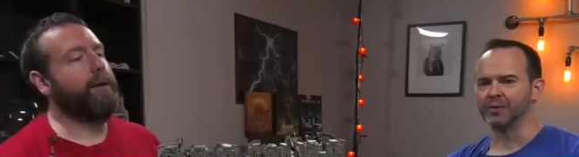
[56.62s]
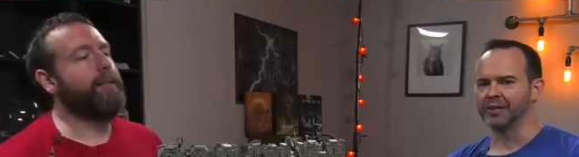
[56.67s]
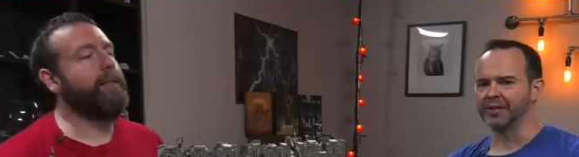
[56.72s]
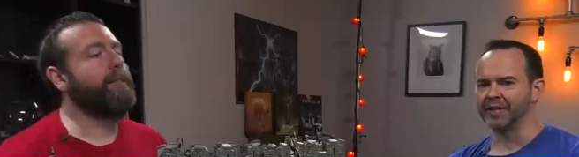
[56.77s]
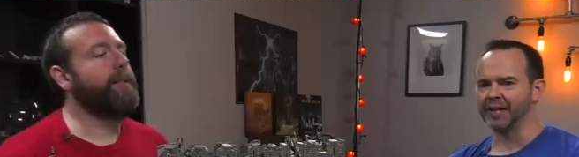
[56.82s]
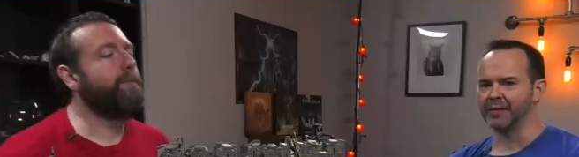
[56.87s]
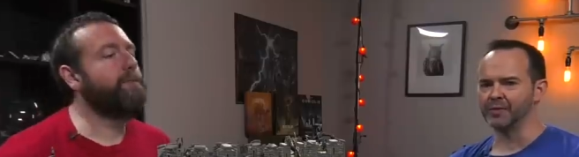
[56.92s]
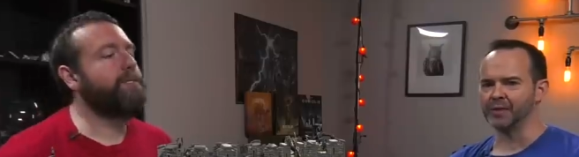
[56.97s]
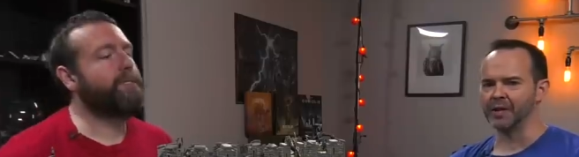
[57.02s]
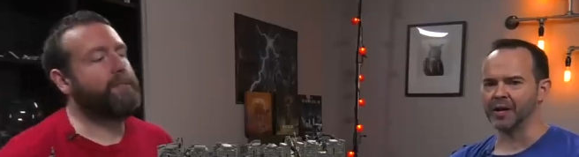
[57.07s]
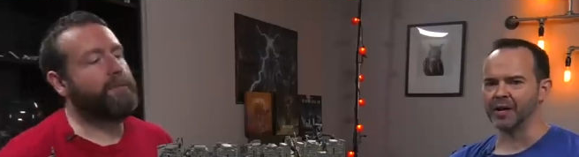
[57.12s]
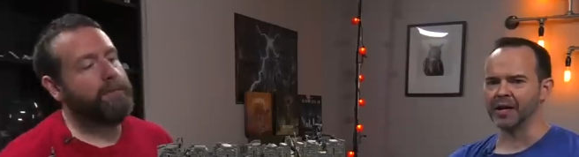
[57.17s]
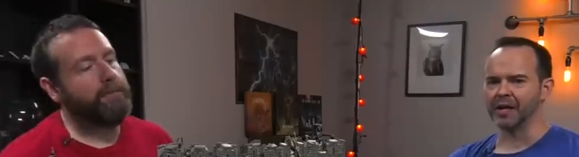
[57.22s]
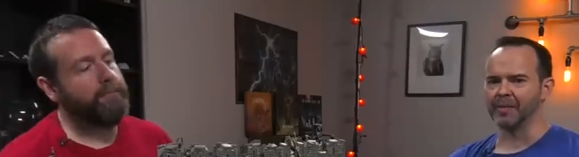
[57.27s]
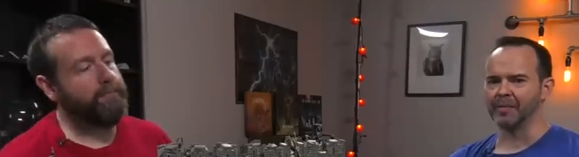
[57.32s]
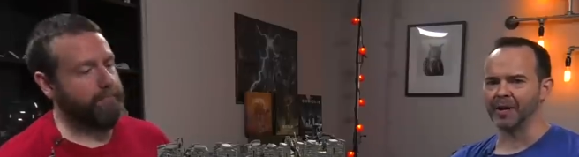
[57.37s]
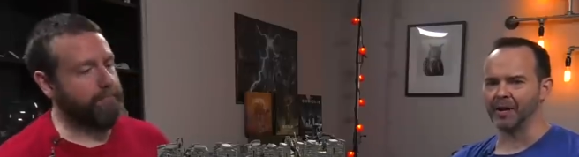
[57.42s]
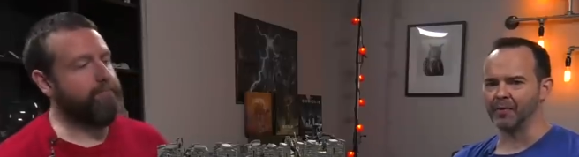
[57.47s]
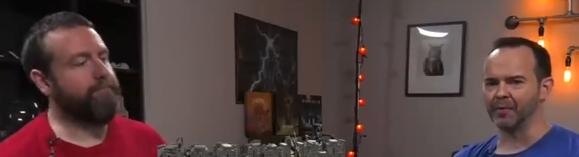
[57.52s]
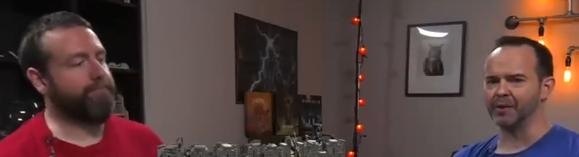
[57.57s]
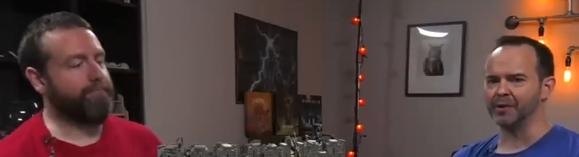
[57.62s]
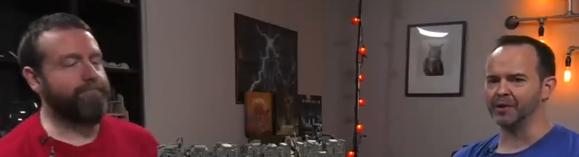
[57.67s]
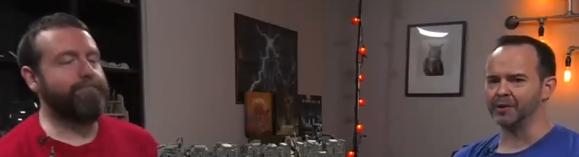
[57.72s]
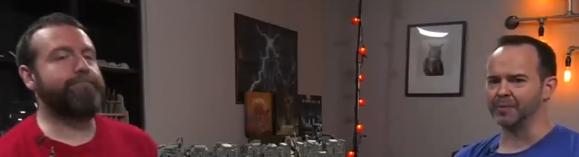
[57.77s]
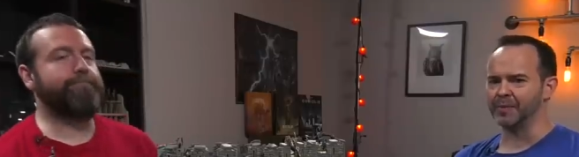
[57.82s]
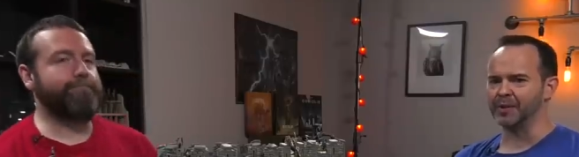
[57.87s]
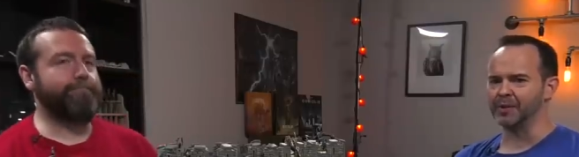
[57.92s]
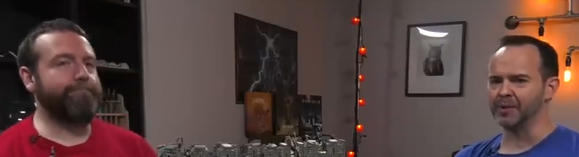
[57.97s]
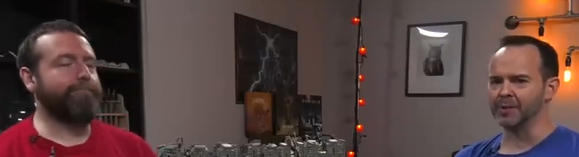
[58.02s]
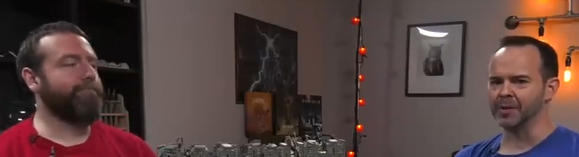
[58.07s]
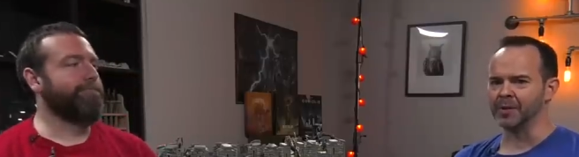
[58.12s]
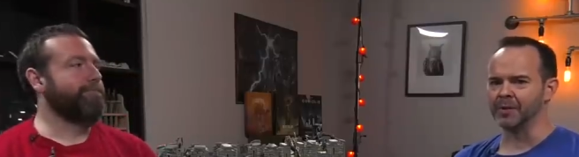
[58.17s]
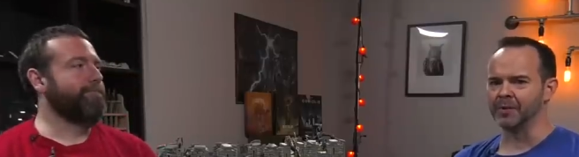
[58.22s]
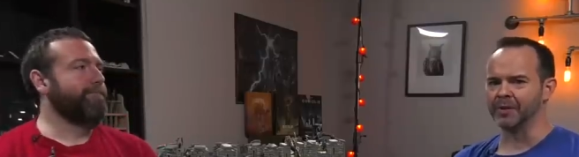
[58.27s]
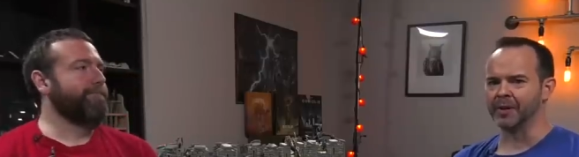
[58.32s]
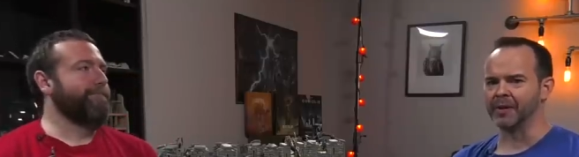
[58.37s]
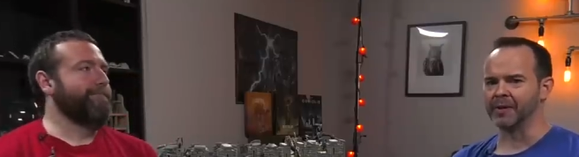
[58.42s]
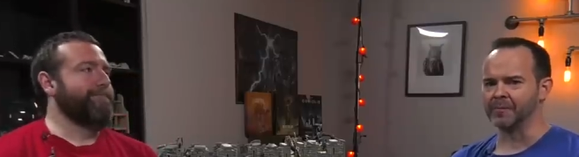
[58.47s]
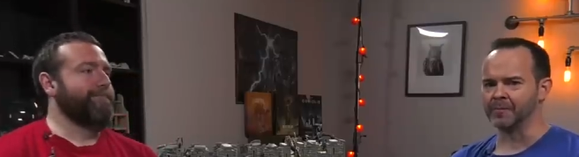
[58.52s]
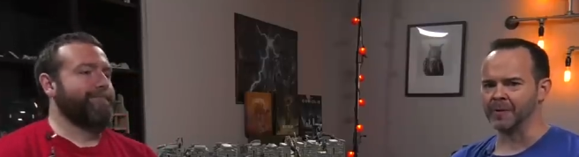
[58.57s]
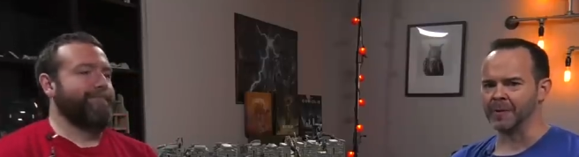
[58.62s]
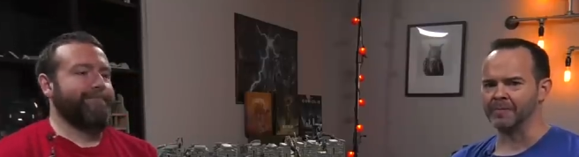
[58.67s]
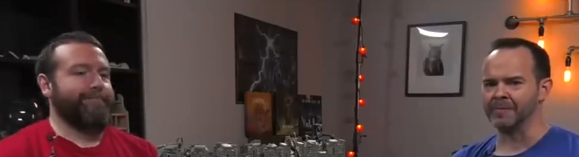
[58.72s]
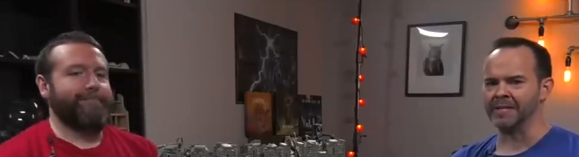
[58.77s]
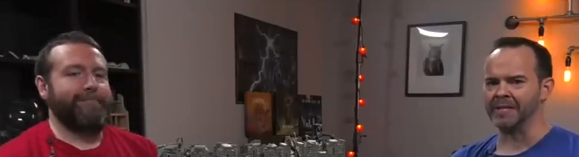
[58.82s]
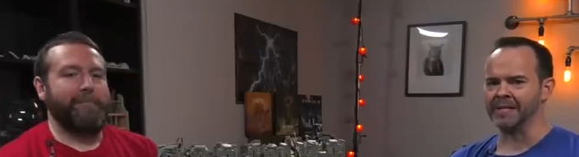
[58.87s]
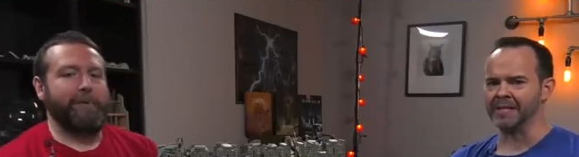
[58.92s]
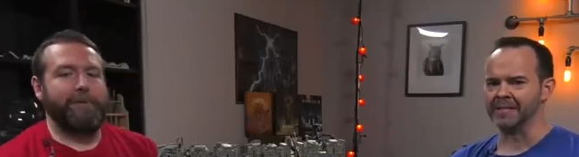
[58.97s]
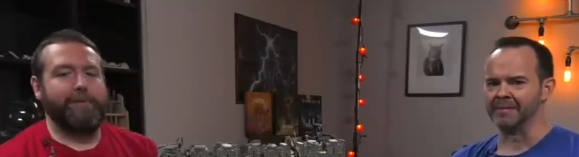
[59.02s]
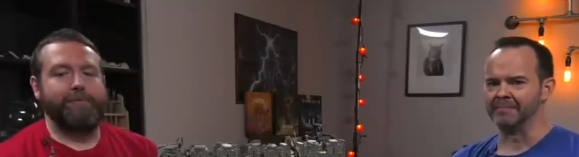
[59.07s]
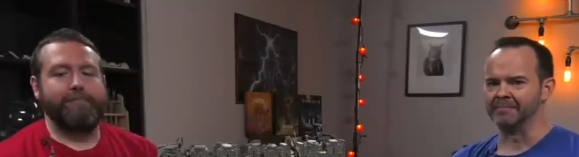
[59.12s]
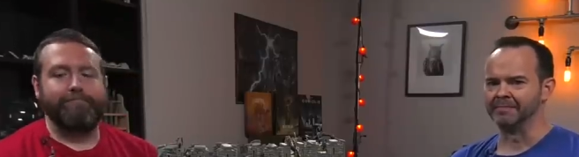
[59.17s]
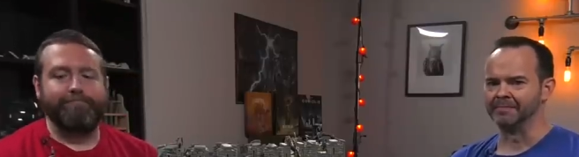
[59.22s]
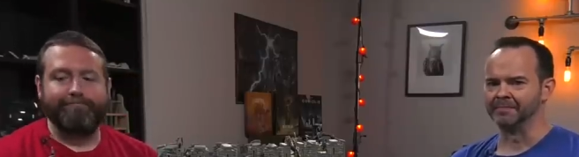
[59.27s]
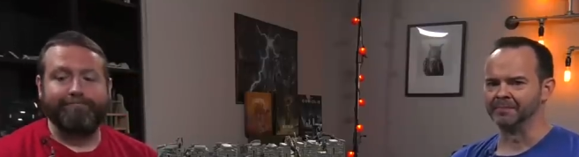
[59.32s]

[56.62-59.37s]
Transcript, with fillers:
Speaker 1: today we're talking about what you spend your gold on in WebDM.